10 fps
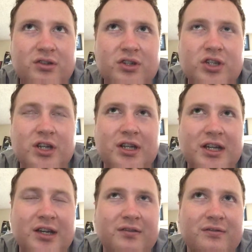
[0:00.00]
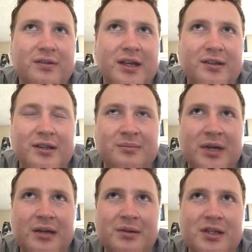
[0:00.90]
she can have alien
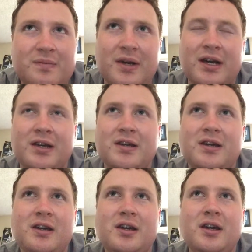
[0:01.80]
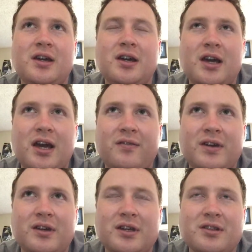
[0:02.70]
babies by
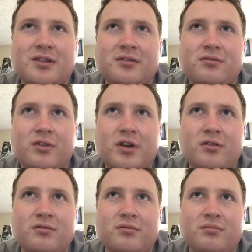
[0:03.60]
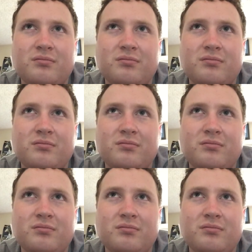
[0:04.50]
having his throat,